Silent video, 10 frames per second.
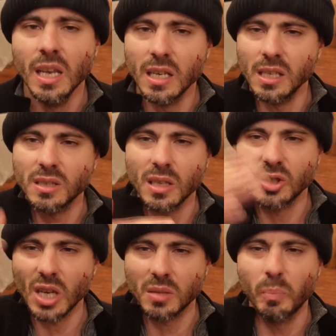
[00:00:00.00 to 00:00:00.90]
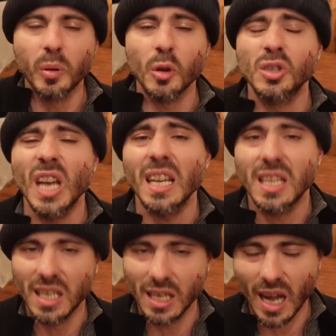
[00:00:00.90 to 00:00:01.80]
he's just
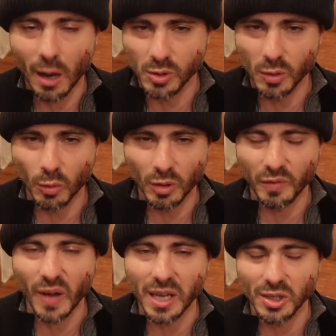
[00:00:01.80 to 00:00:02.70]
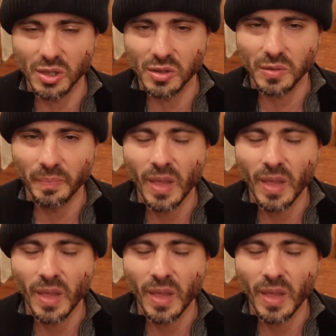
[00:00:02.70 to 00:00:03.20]
projecting how the world functions.